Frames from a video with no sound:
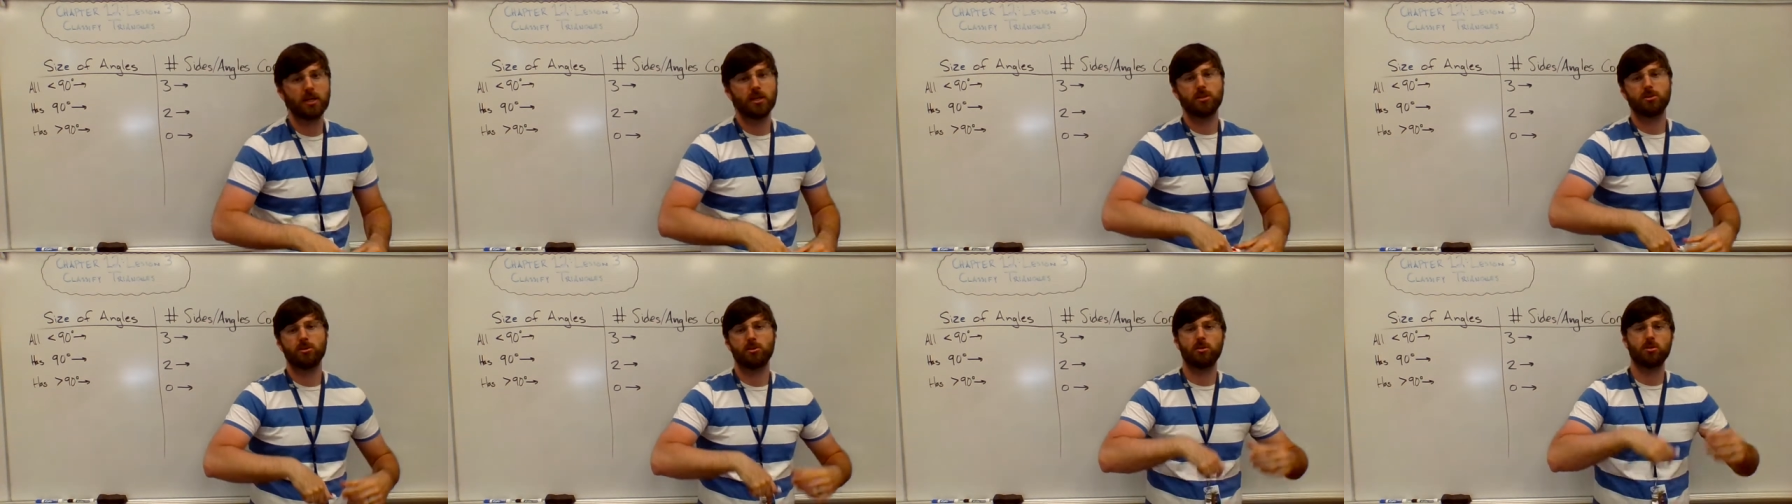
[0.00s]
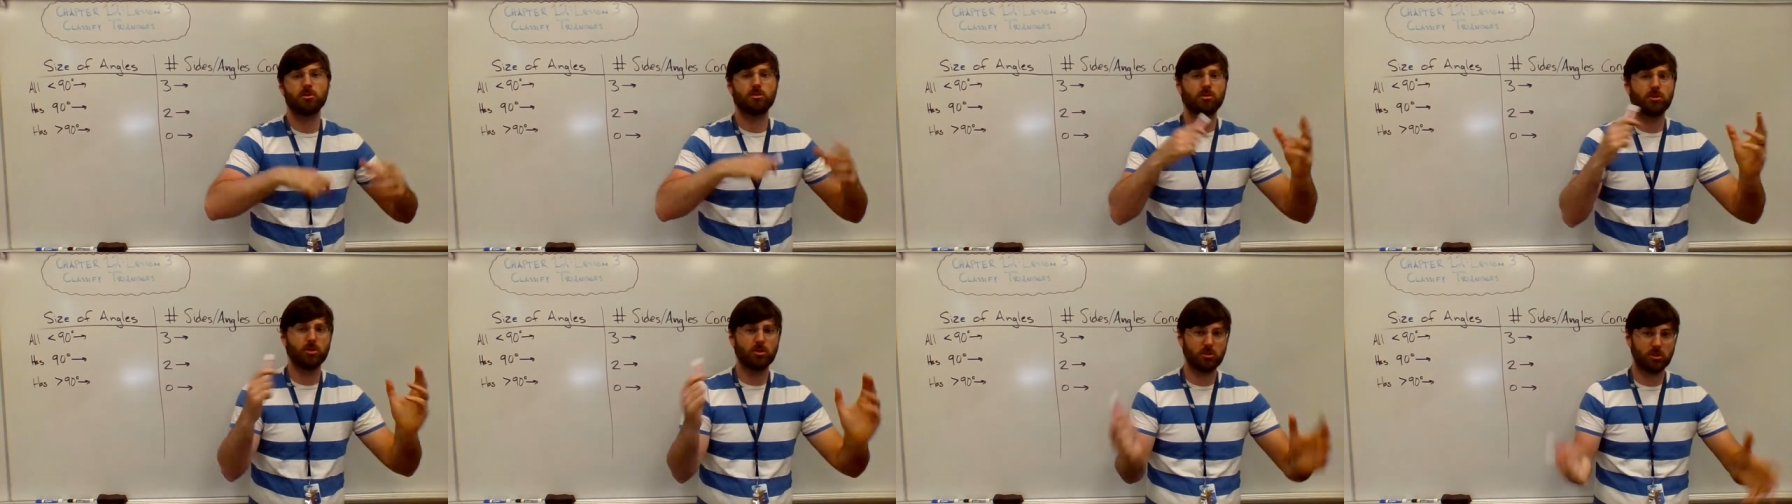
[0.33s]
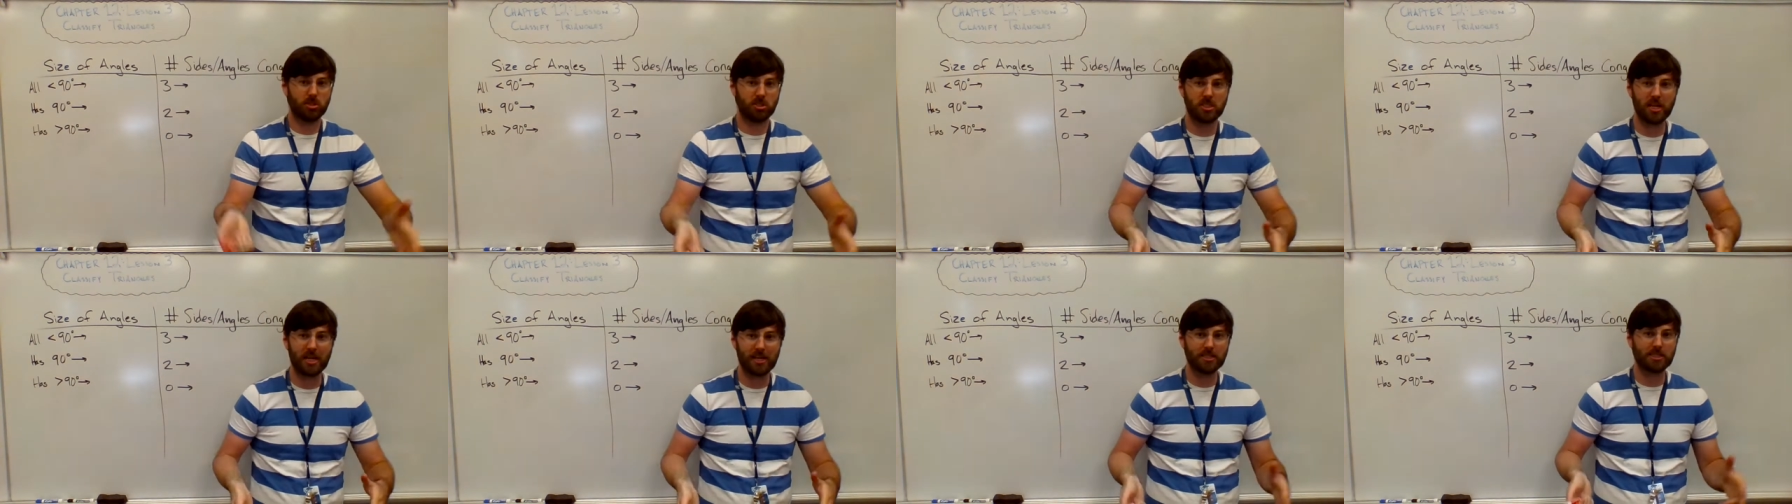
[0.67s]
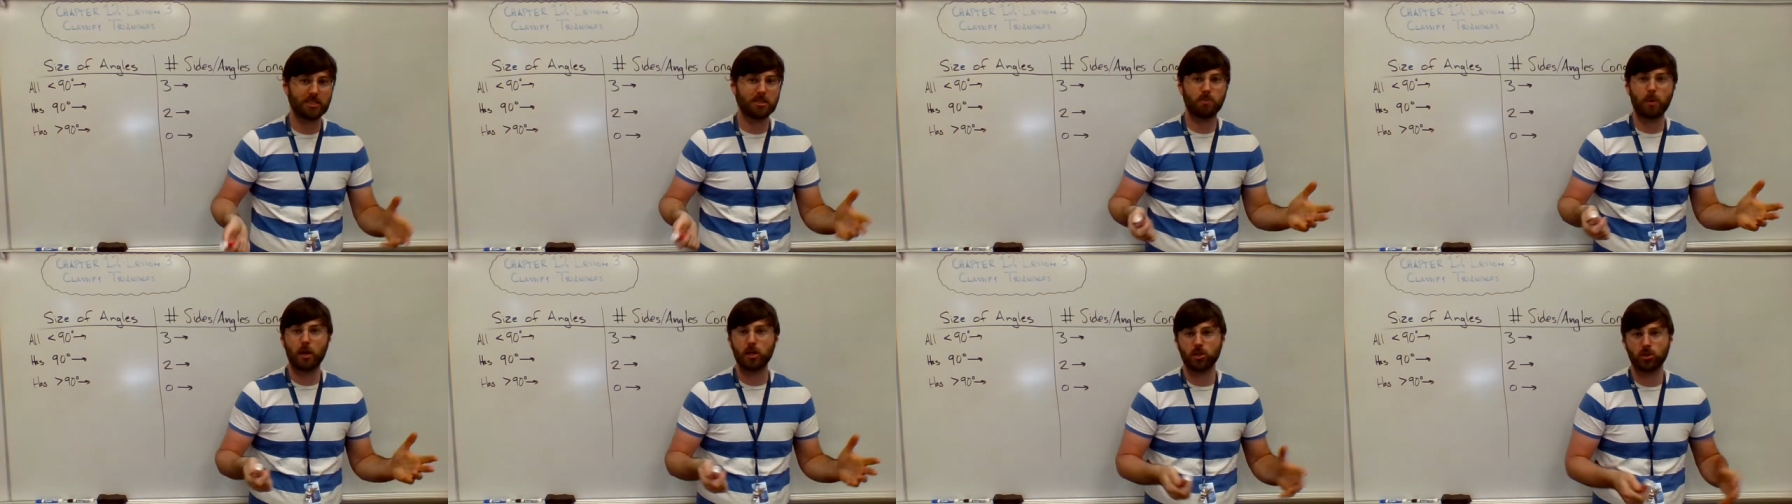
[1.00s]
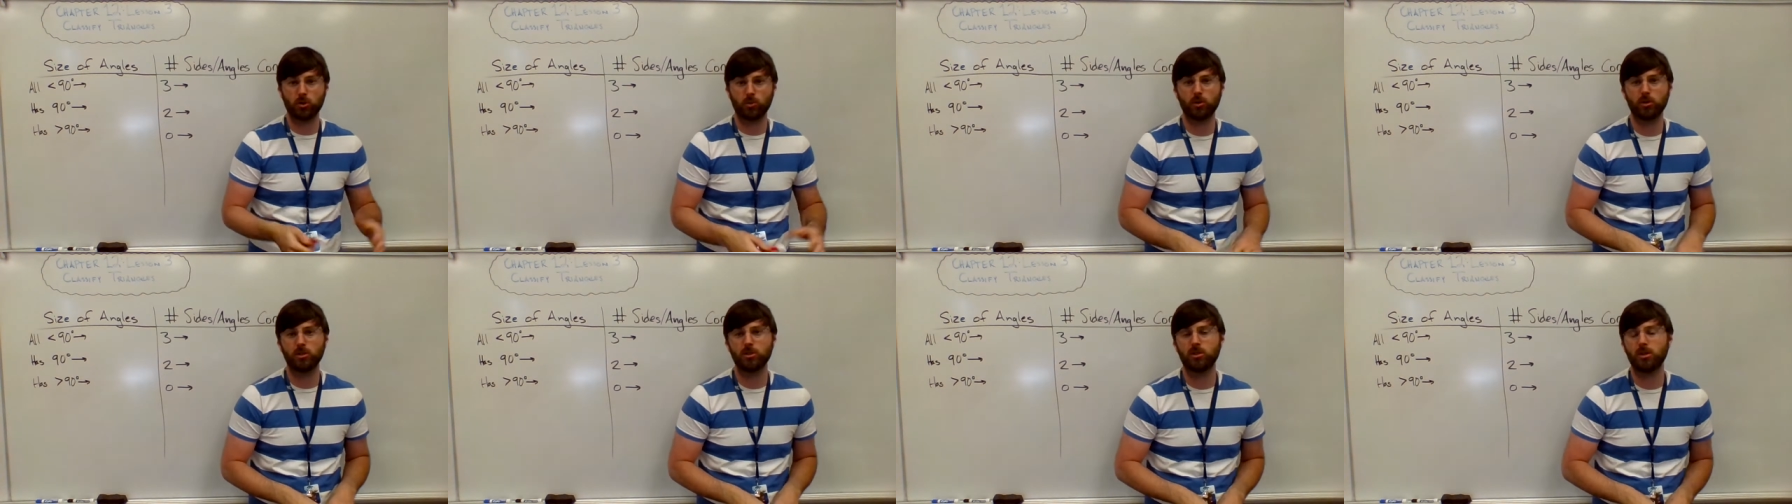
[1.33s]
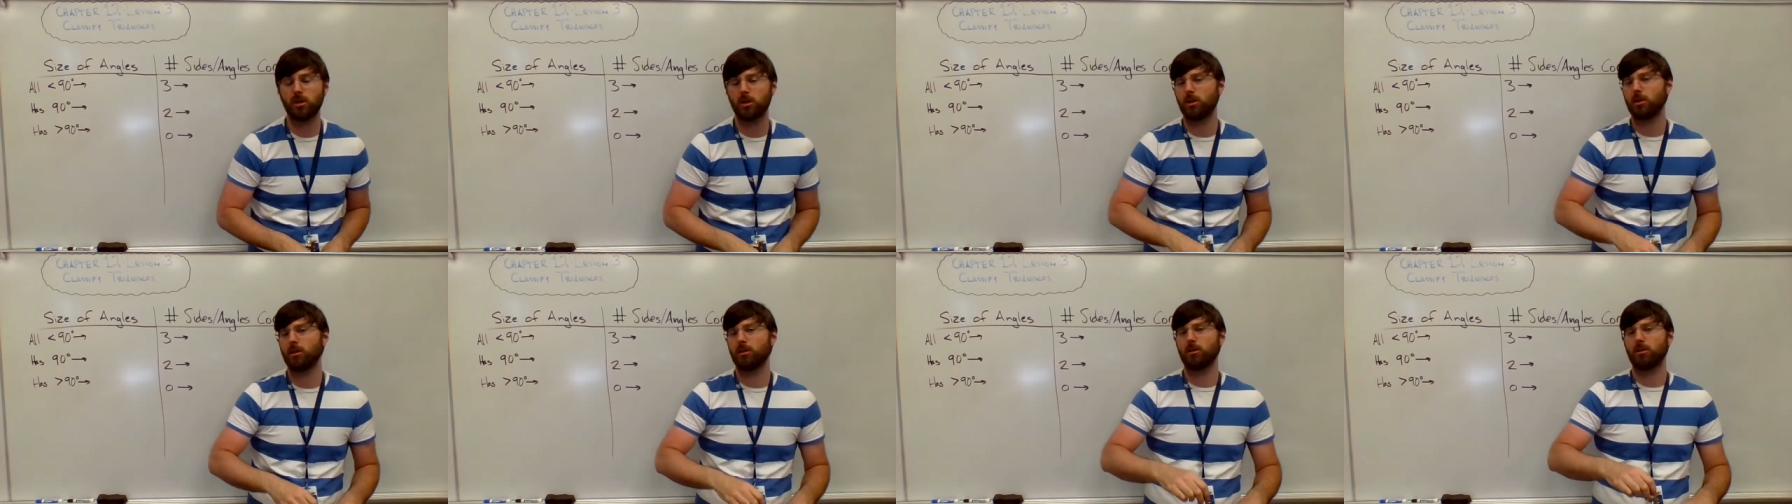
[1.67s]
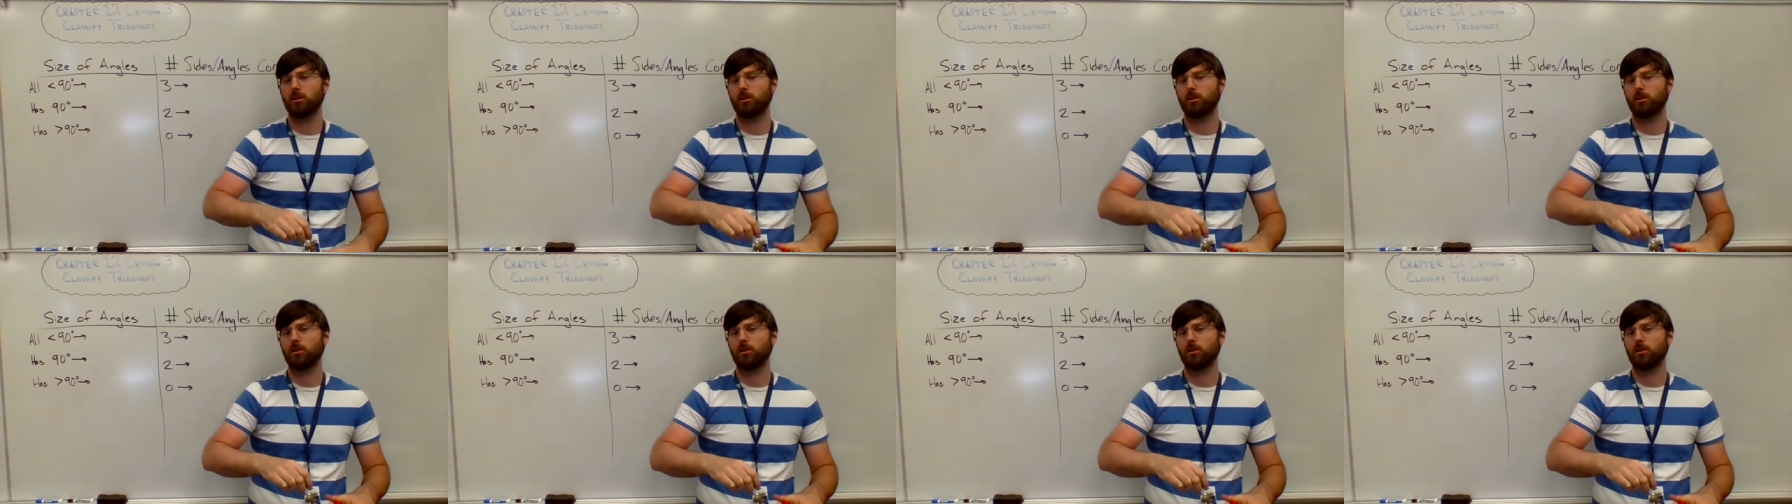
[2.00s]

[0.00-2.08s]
So there's 6 special words you're going to